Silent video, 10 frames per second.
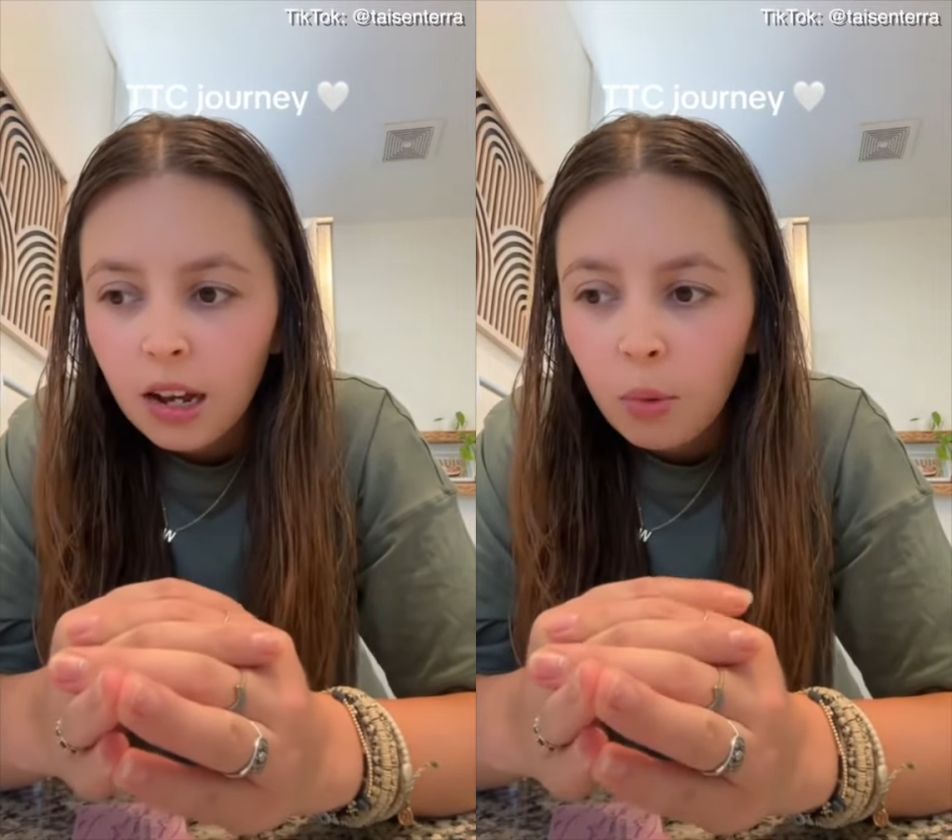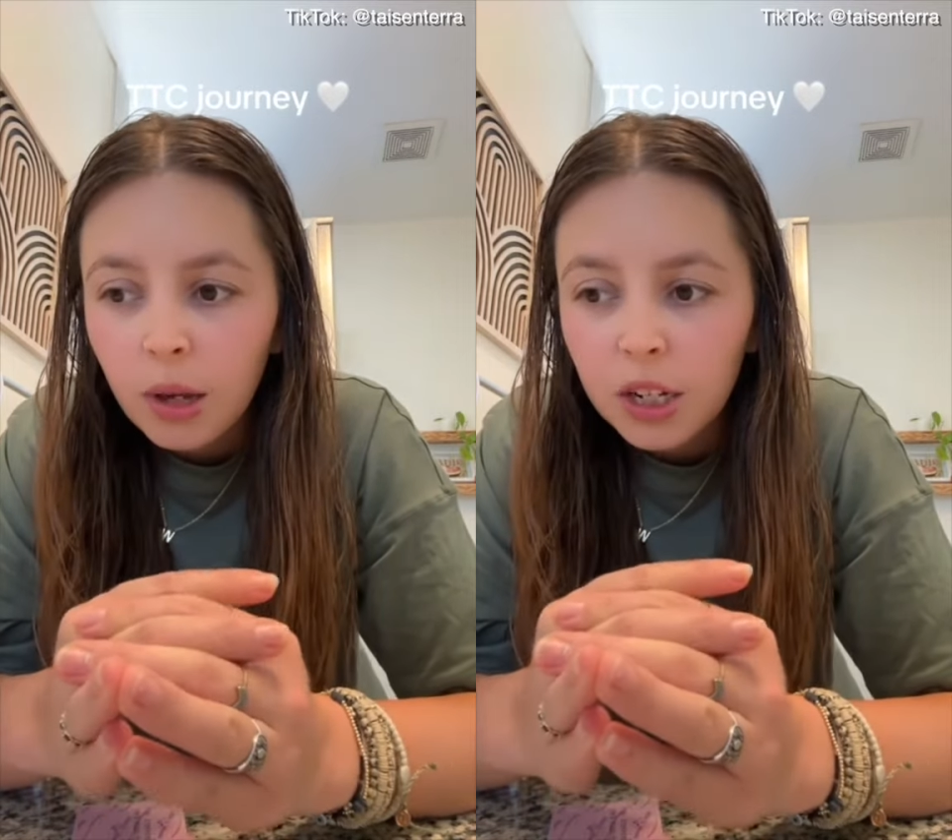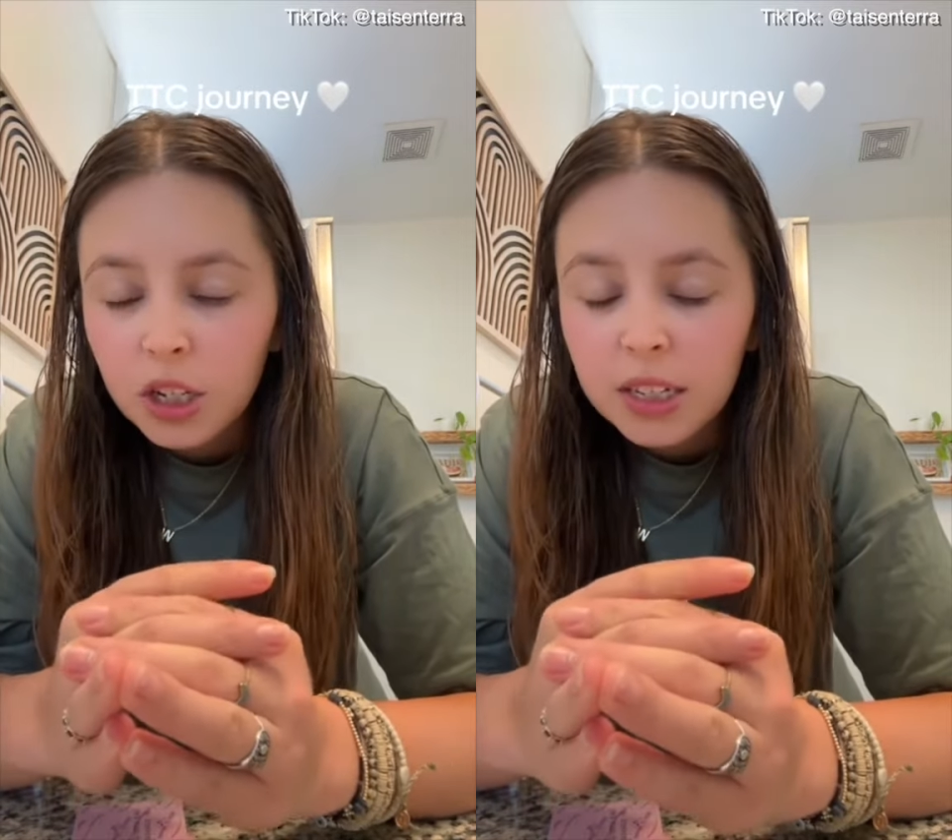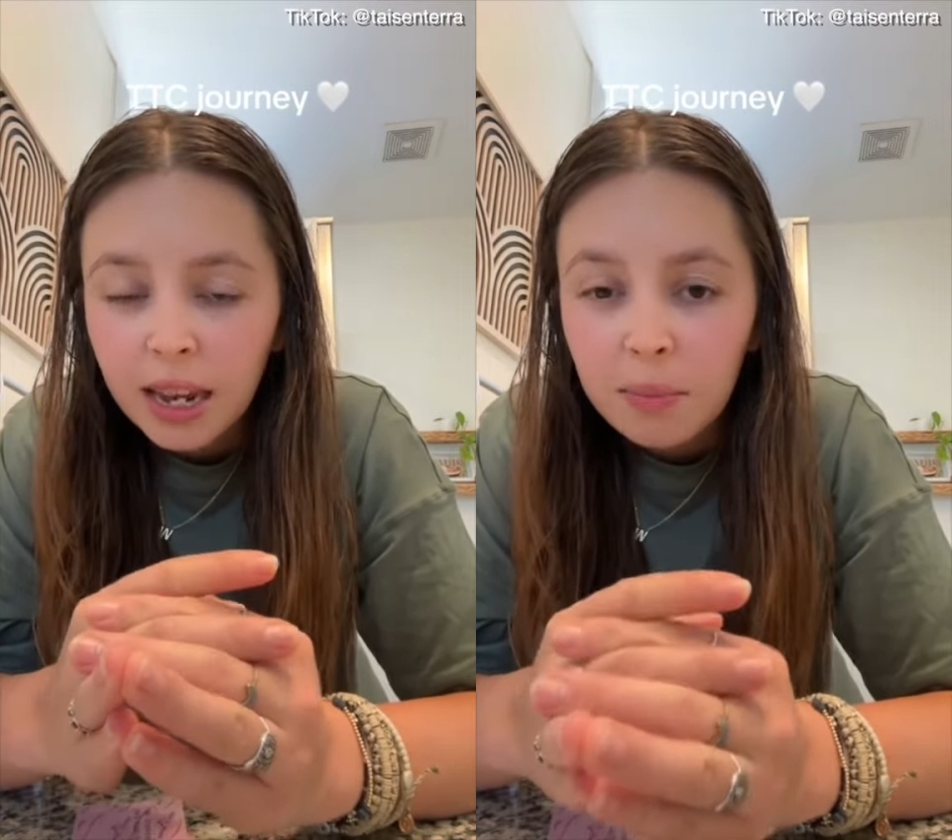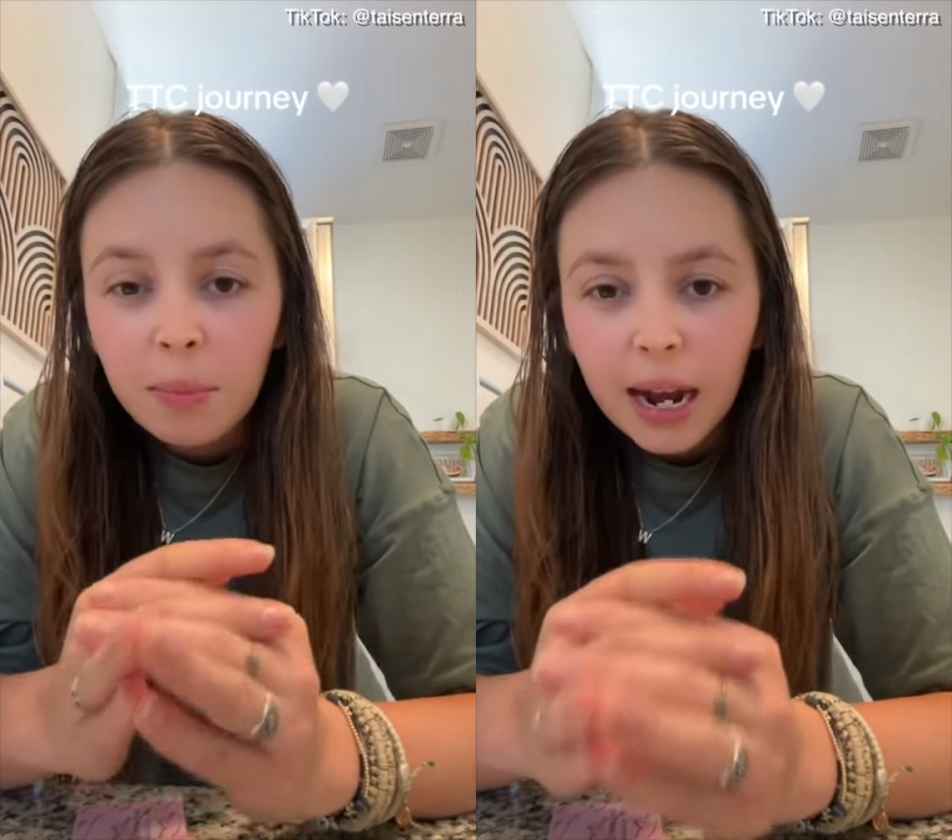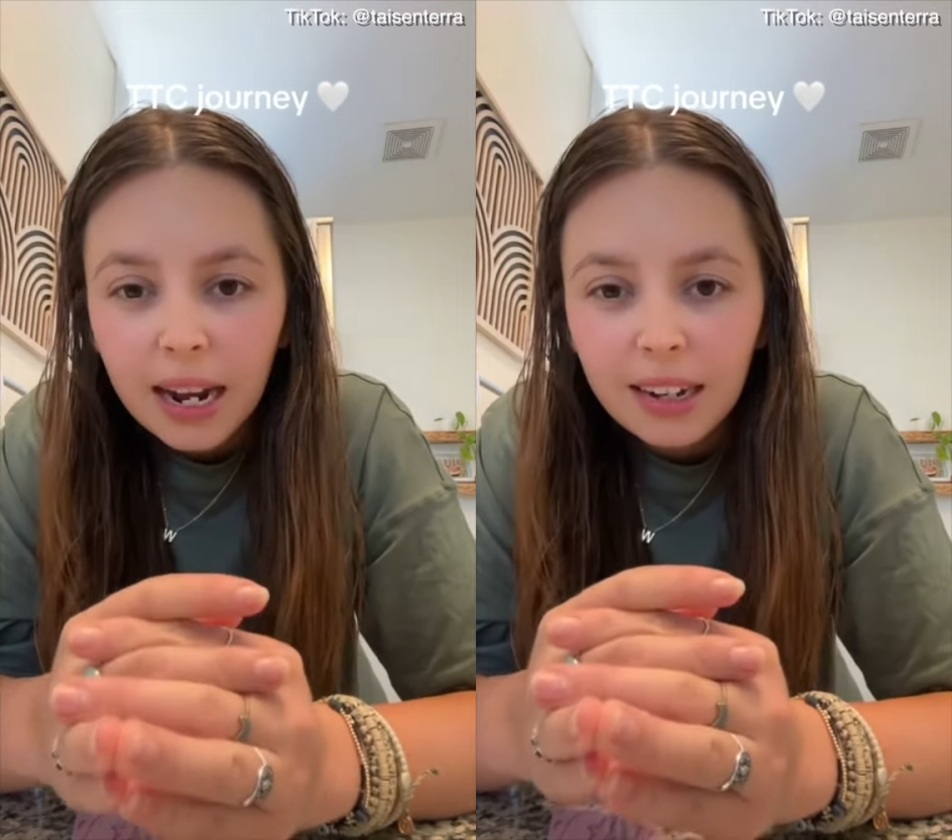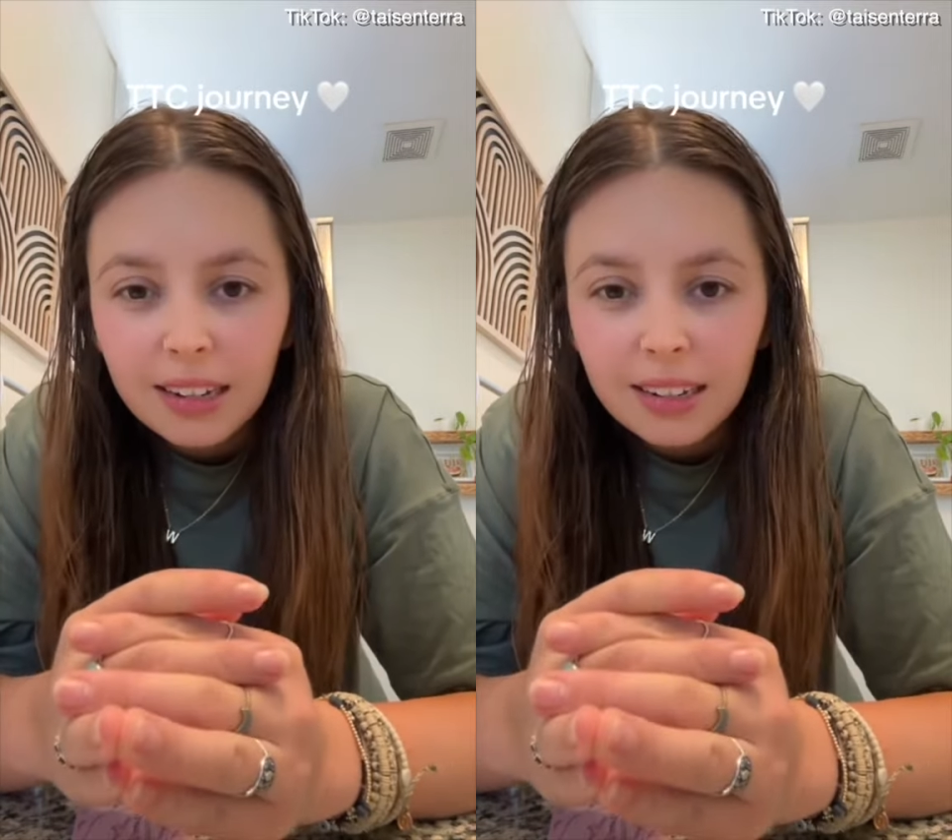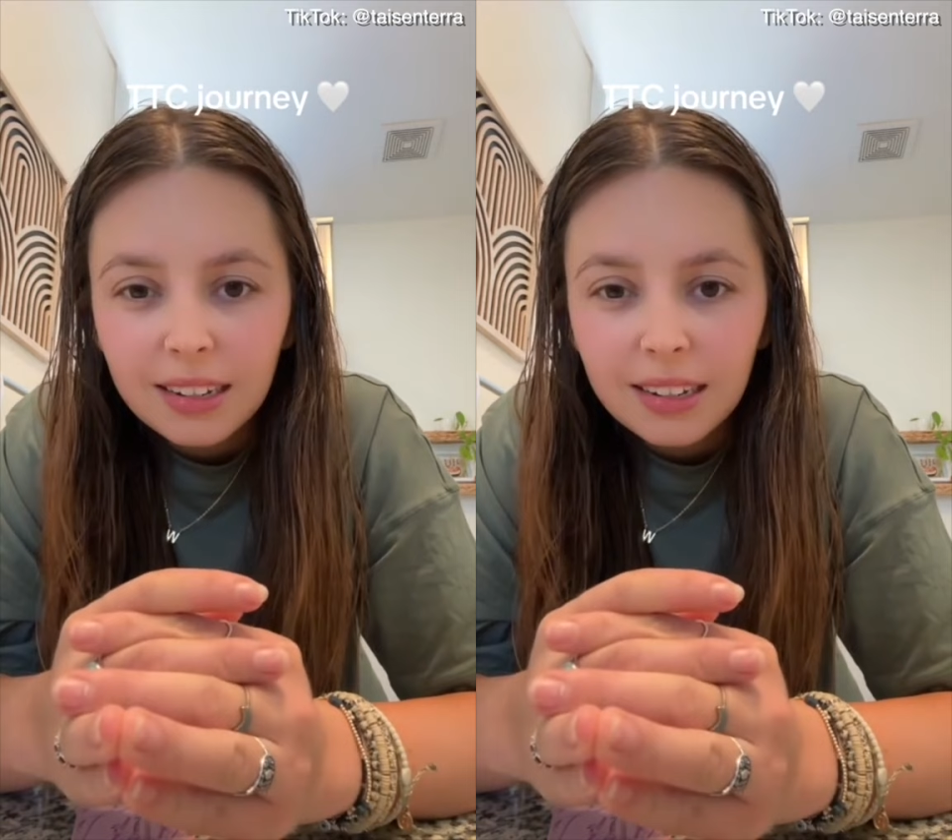Well, I just came back